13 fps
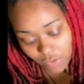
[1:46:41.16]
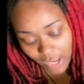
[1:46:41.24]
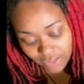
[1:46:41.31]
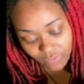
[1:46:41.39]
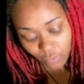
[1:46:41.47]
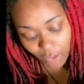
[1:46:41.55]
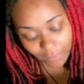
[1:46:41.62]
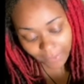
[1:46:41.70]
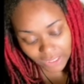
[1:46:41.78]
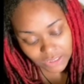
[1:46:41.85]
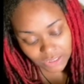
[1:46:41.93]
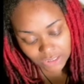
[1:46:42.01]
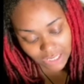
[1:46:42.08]
You can't even
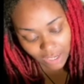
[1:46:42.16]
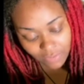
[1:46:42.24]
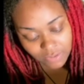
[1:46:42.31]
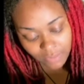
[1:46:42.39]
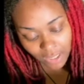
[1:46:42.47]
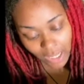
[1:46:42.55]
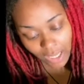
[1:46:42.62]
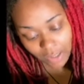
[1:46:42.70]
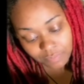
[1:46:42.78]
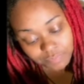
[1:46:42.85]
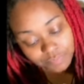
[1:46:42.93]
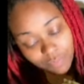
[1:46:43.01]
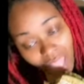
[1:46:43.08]
work past 6 hours, my
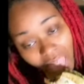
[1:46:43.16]
guy.